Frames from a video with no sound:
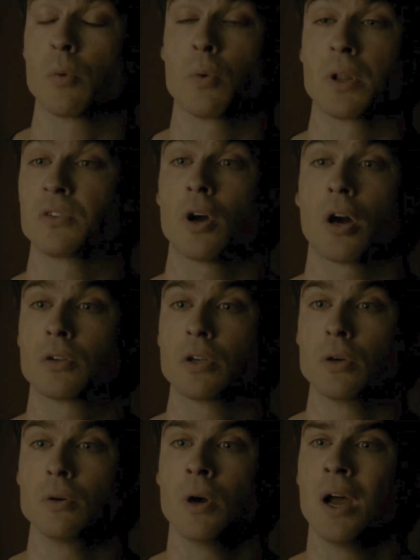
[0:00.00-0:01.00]
don't want to talk to
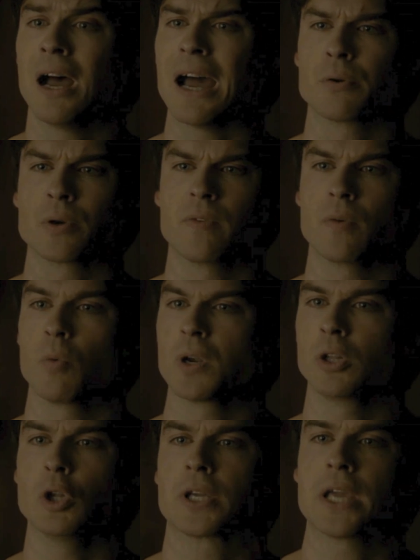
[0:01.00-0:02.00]
you. I don't even want
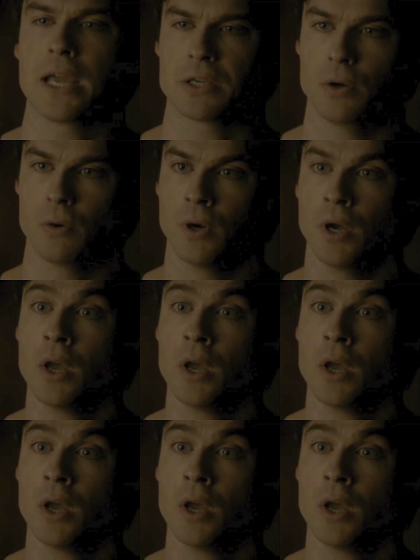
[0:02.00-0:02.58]
to look at you.